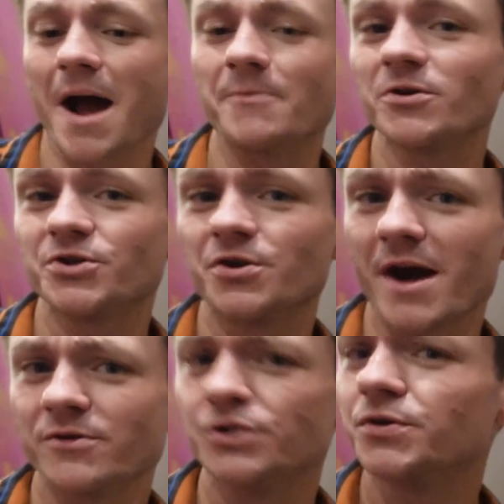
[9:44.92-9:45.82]
I'm not sure
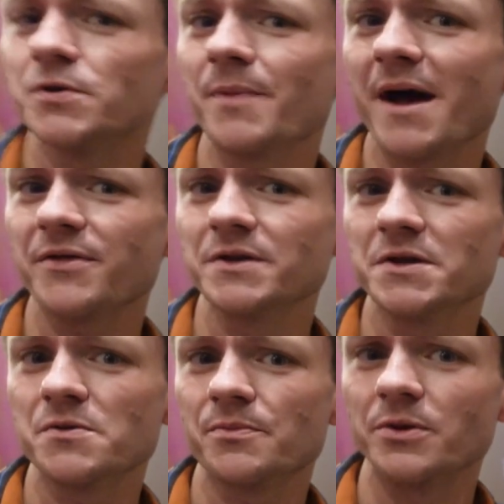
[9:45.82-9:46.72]
how she took a bath in
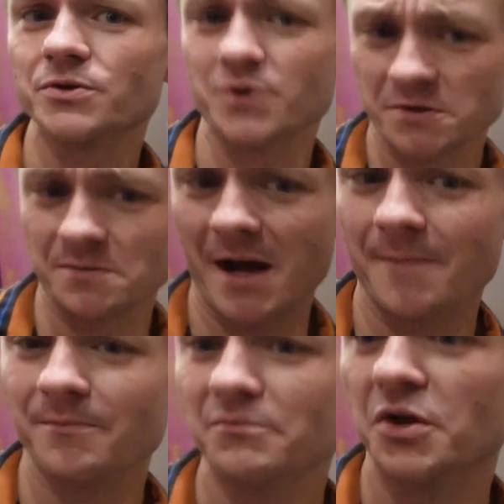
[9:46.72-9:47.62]
here, but trust me,
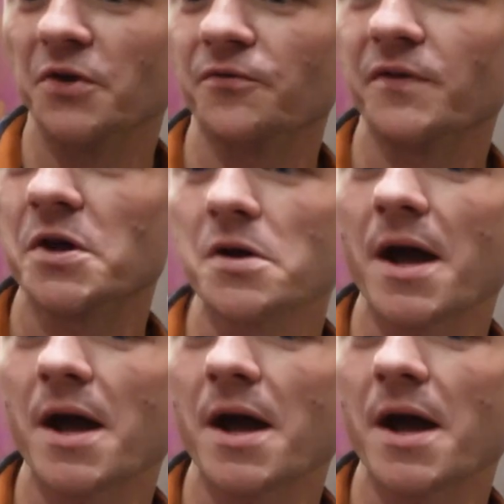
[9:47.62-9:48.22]
I'm gonna figure it